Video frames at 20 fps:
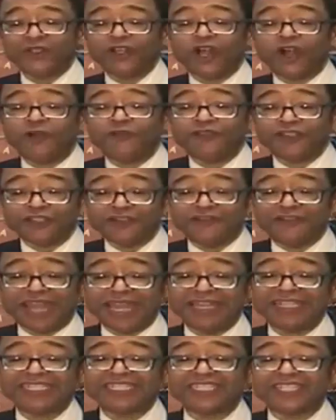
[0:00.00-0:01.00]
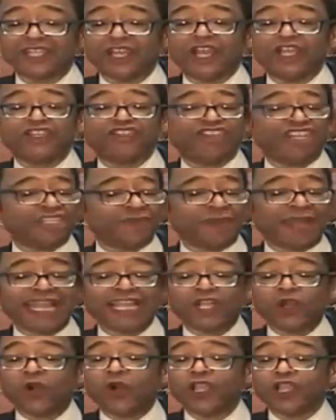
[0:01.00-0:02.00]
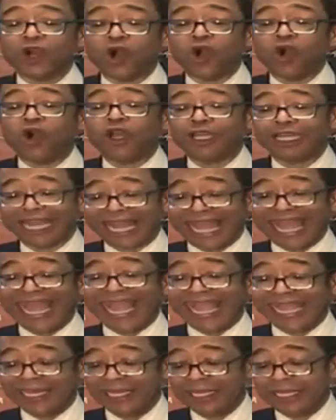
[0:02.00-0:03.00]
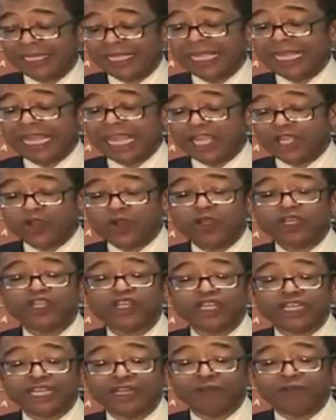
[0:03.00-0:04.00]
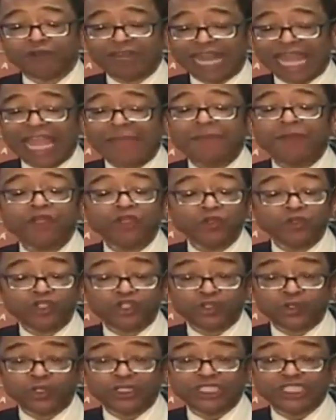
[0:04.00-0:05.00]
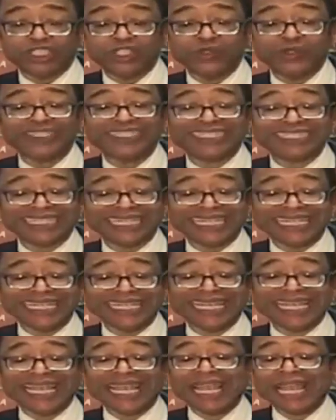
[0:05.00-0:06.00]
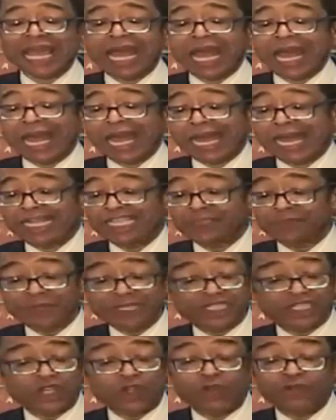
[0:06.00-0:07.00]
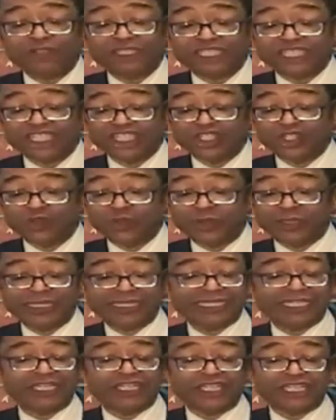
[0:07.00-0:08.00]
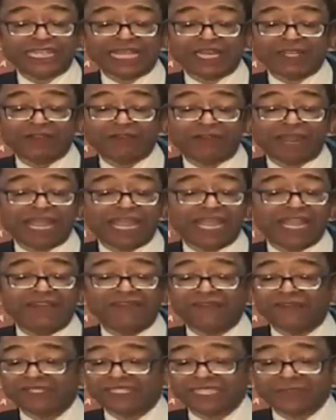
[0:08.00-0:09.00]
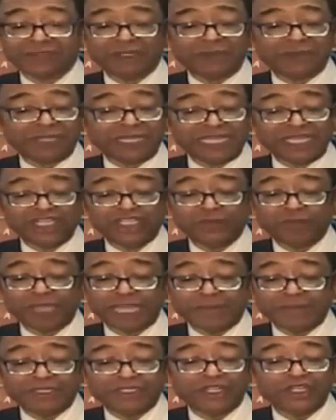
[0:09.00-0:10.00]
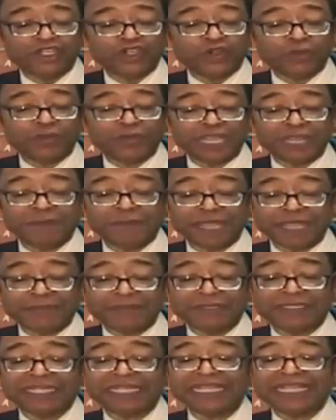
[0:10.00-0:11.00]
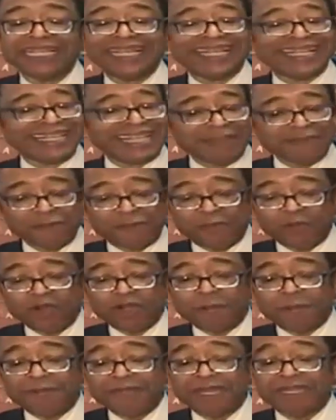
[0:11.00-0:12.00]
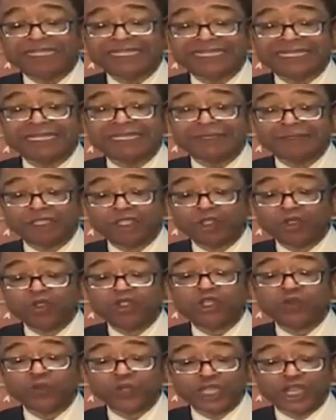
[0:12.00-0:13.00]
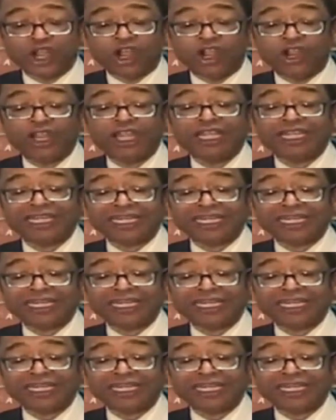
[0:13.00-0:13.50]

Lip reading: You can all verify this just by going online and going to reliable news sources. You can see, especially overseas, the Telegraph or some of the English papers or European papers, they report a better news than we are.